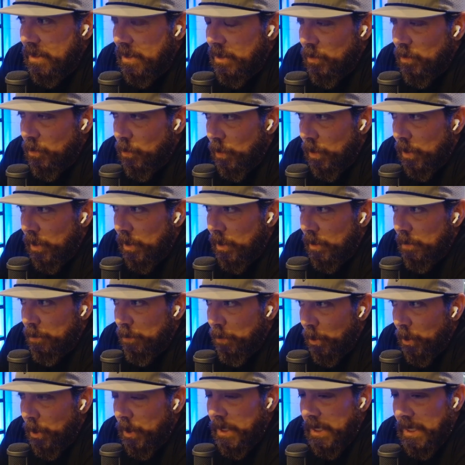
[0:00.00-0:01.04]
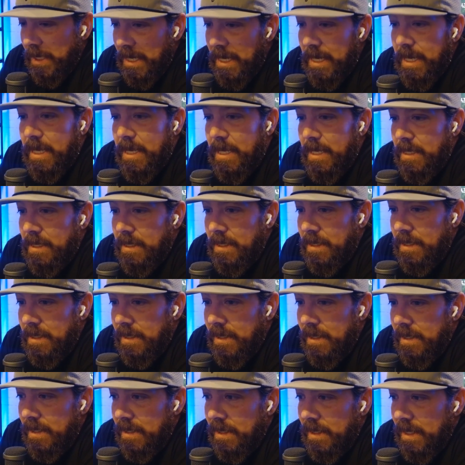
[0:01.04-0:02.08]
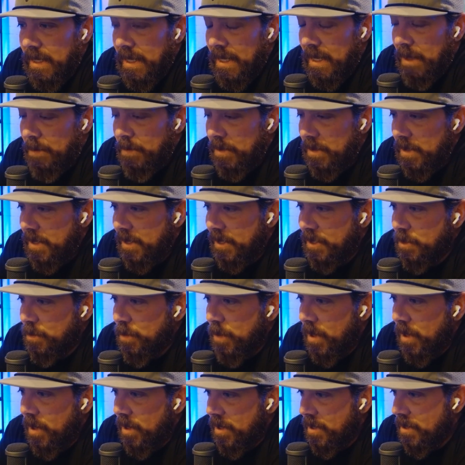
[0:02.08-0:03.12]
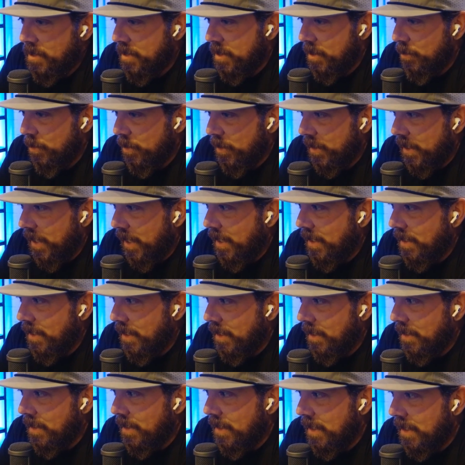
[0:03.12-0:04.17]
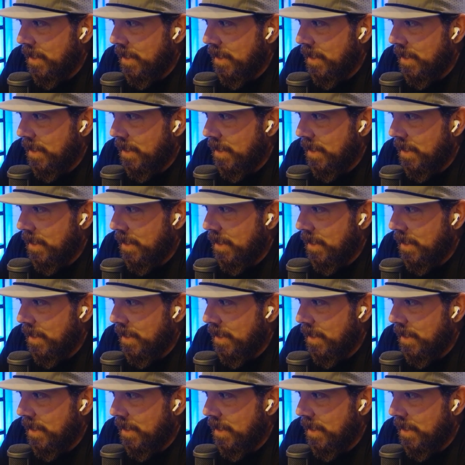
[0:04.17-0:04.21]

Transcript: we're putting in, and the experience that we're gaining